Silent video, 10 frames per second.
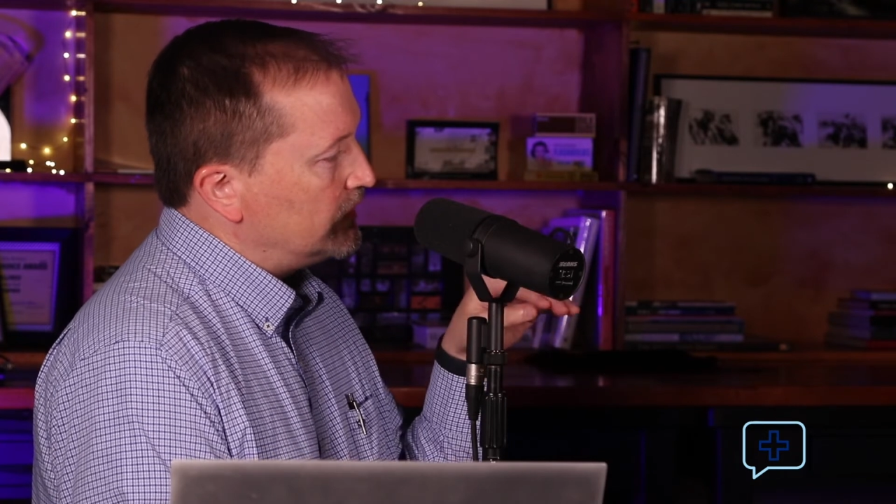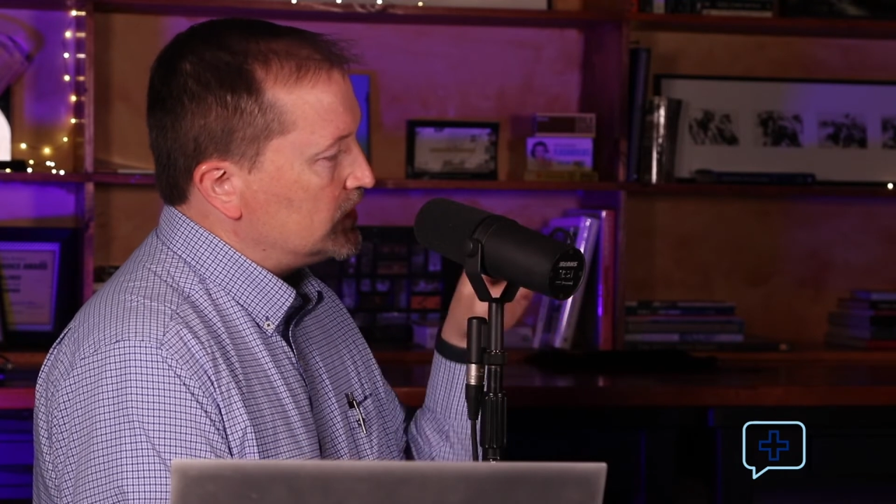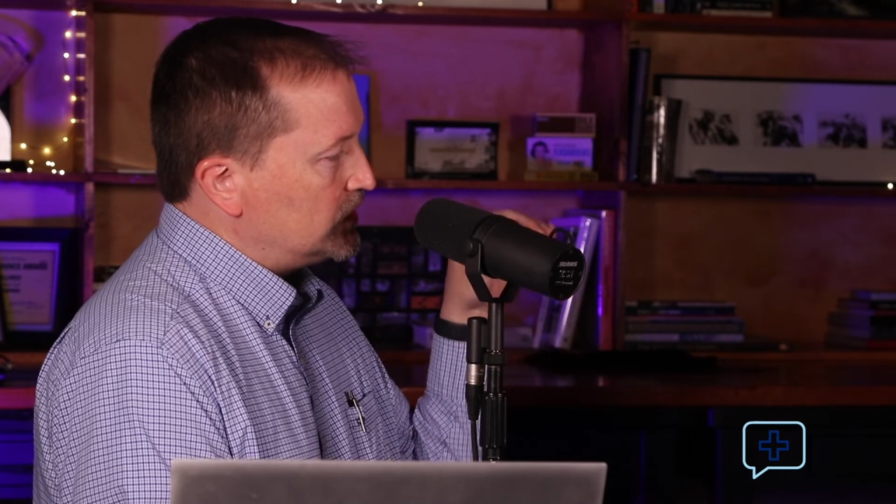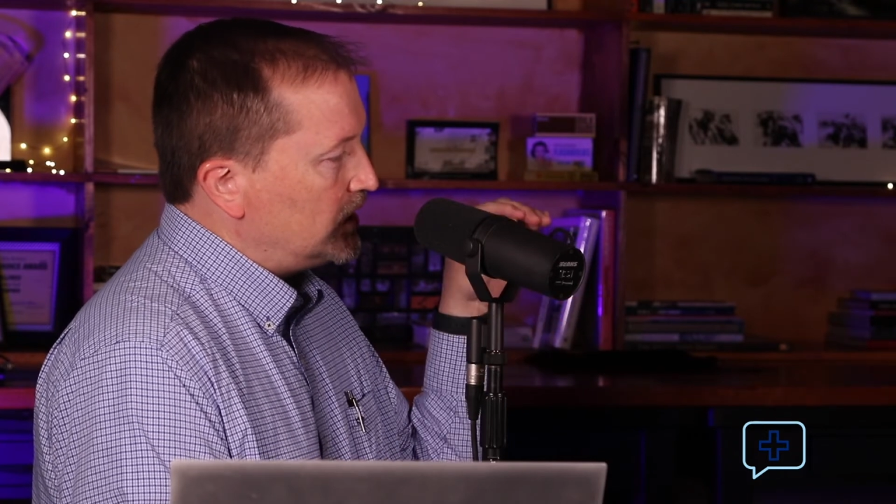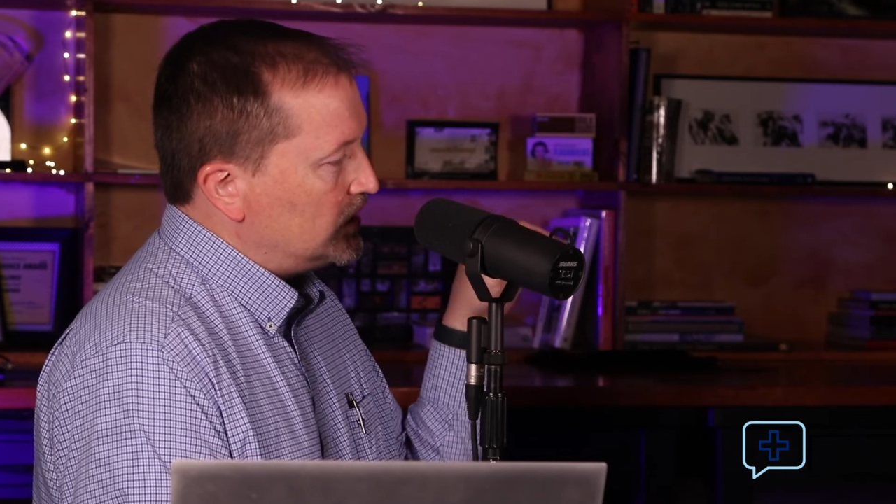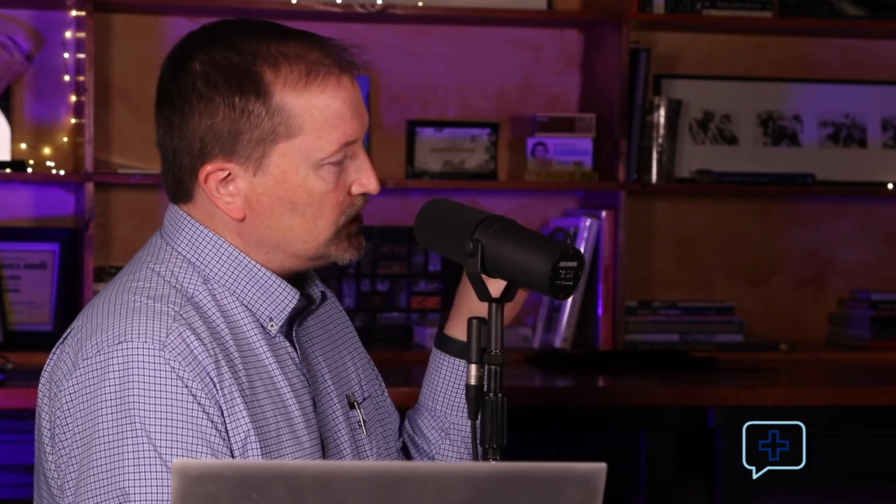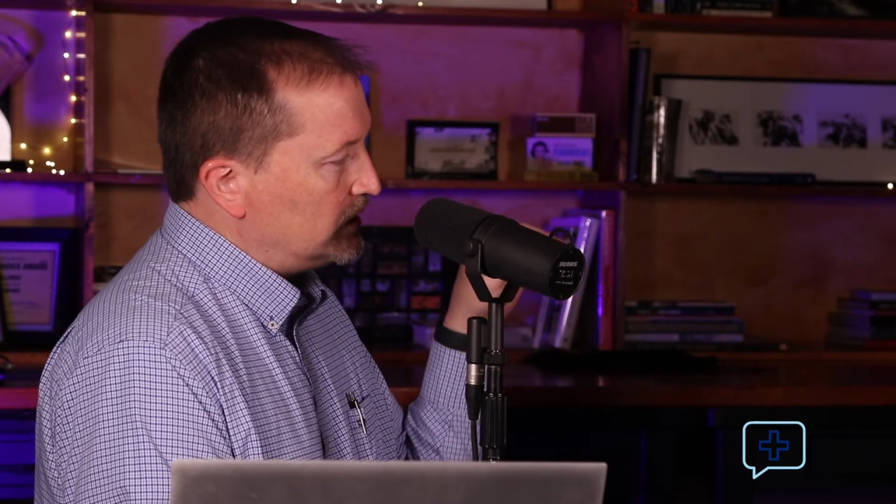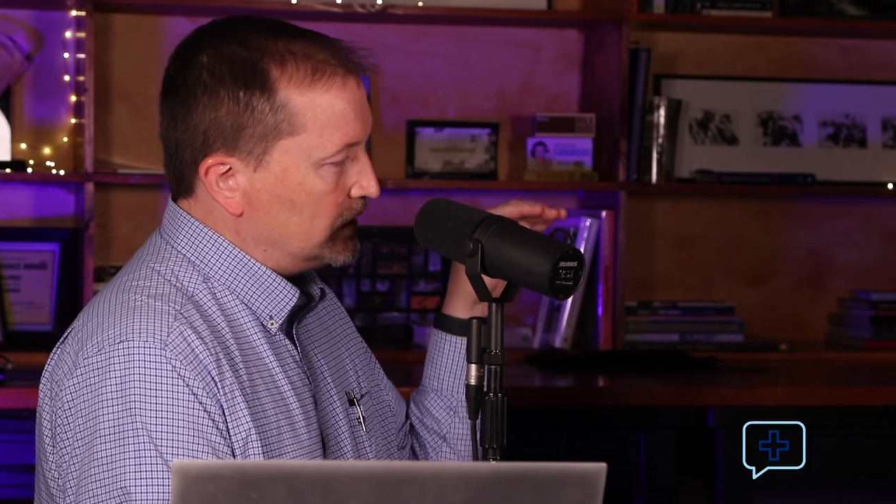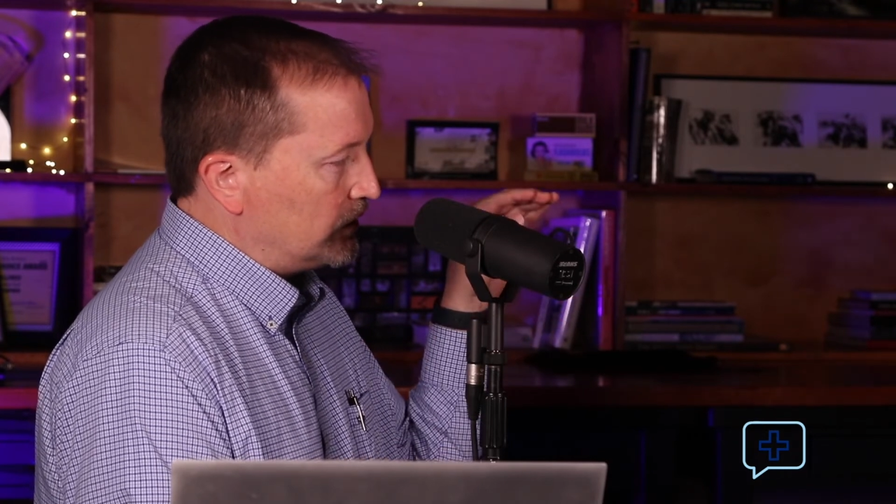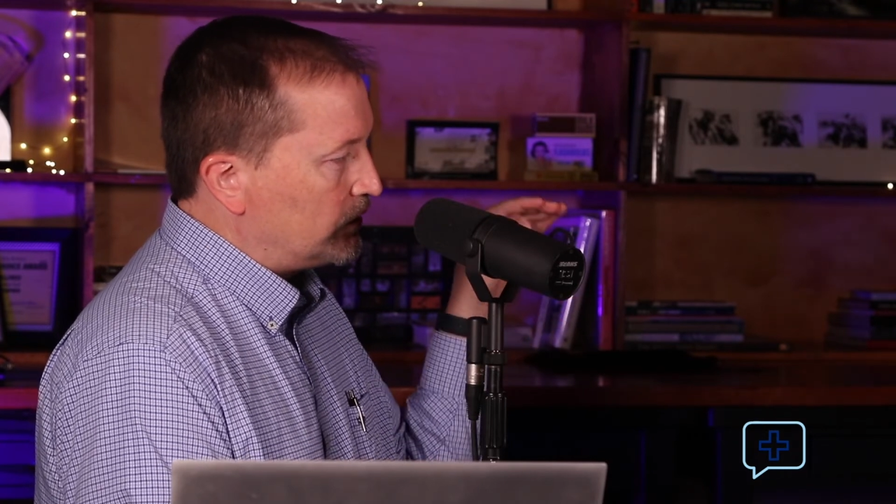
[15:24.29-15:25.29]

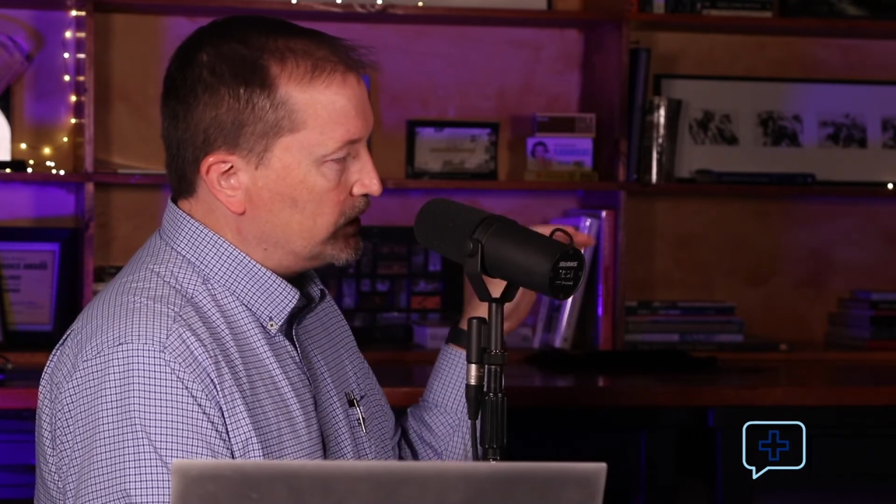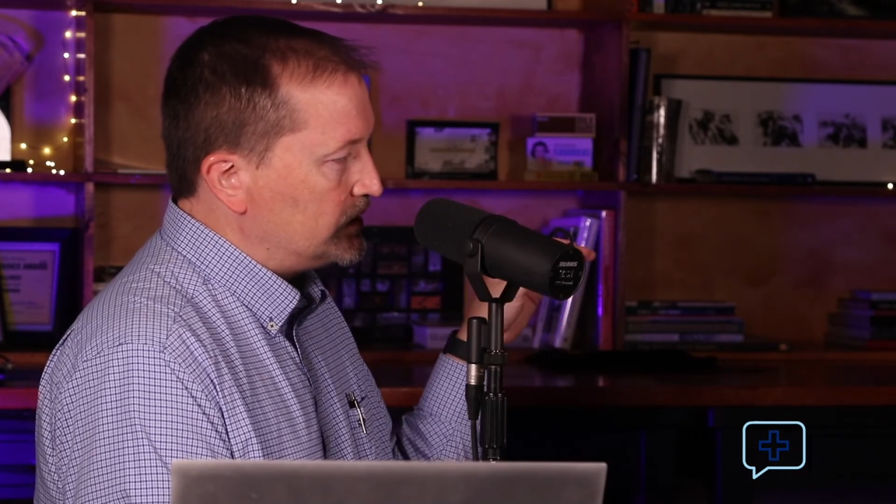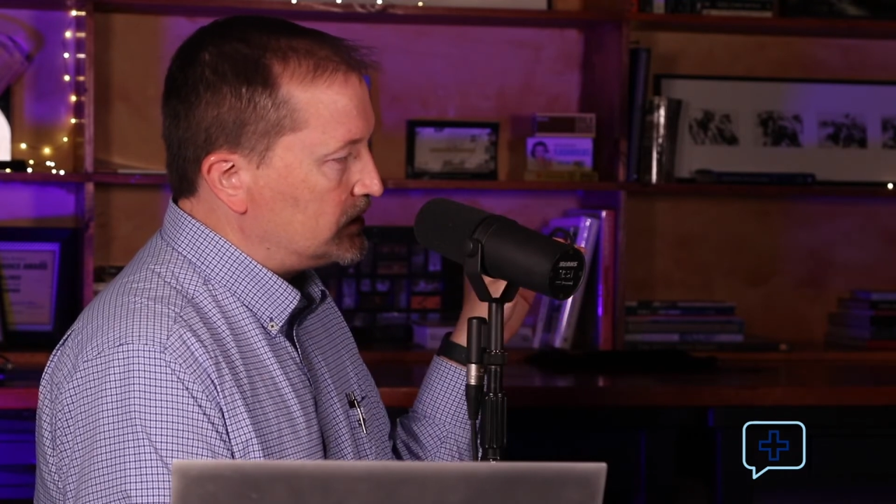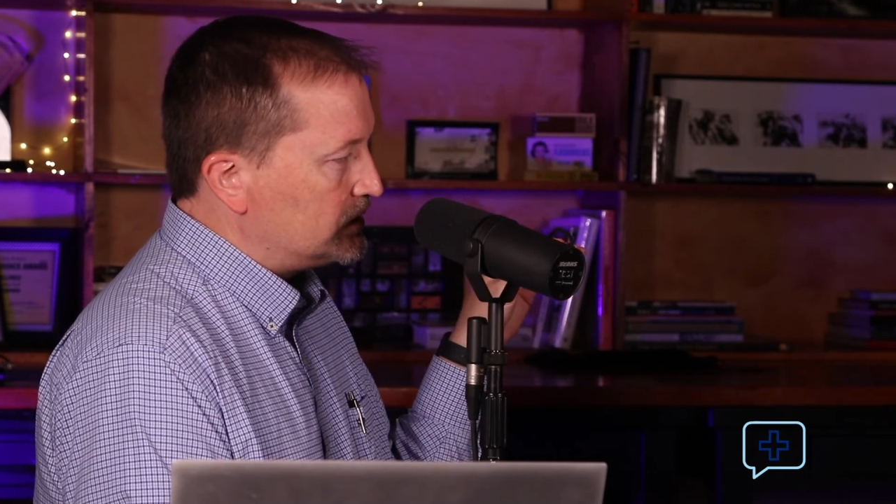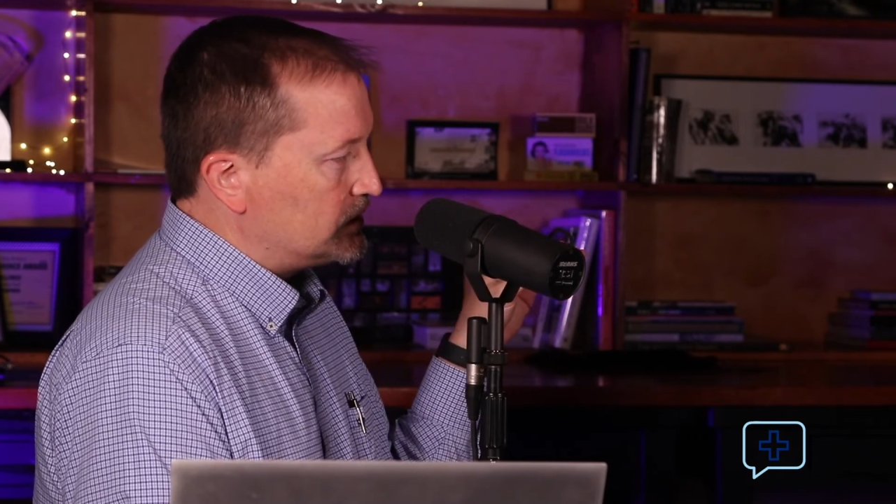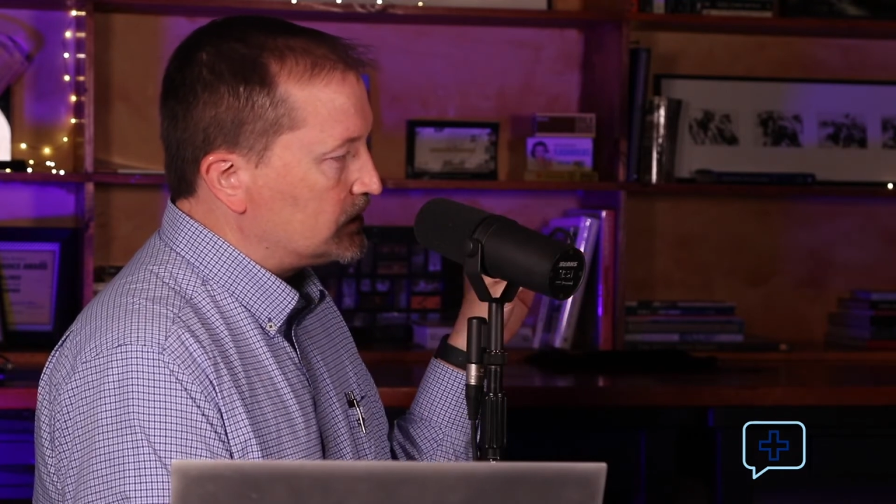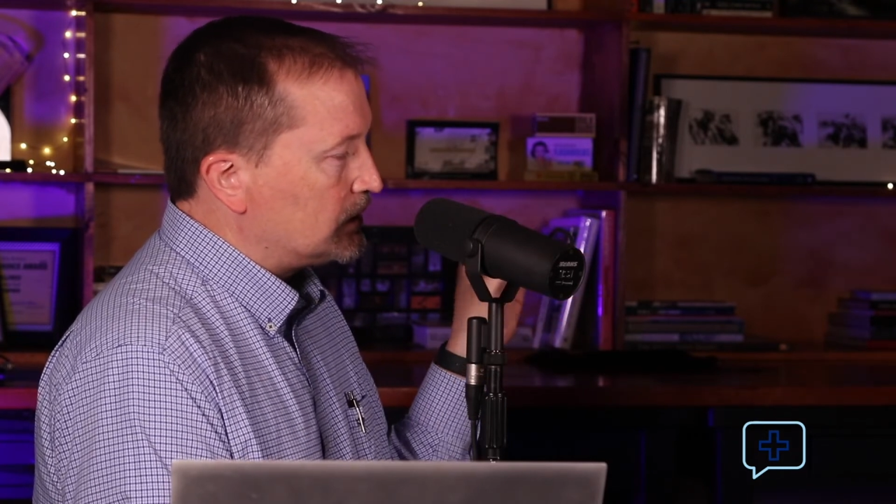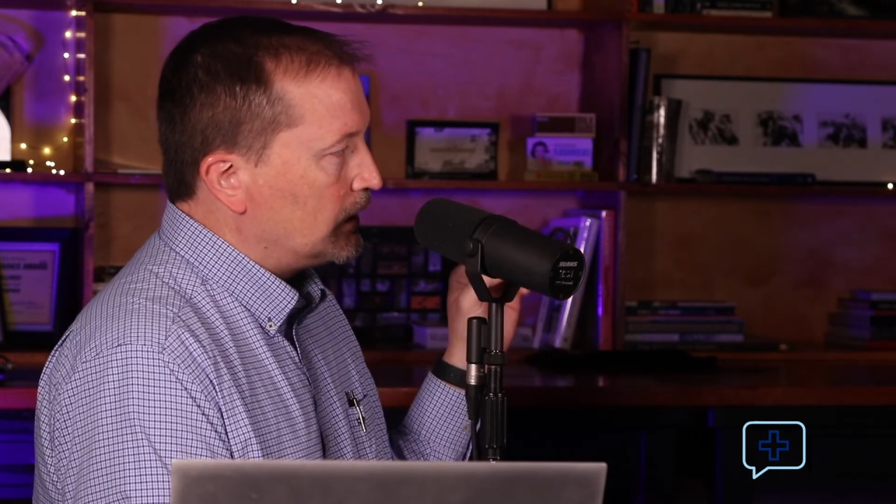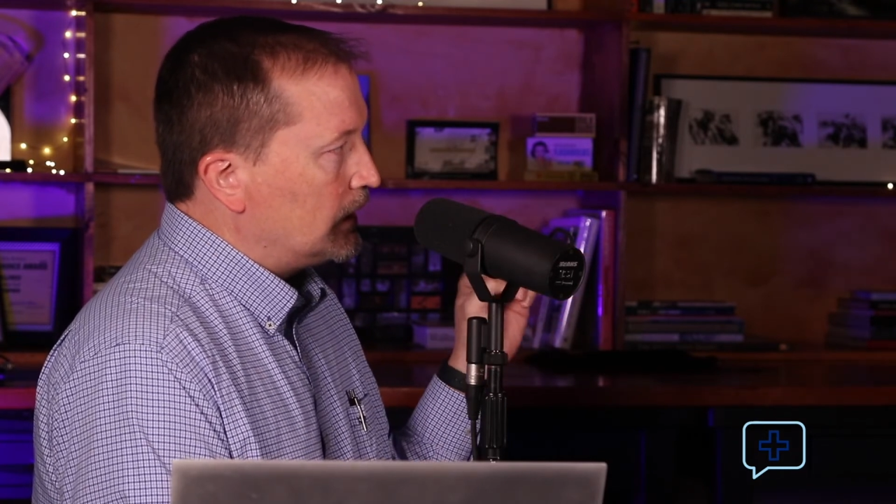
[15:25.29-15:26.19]
education increases,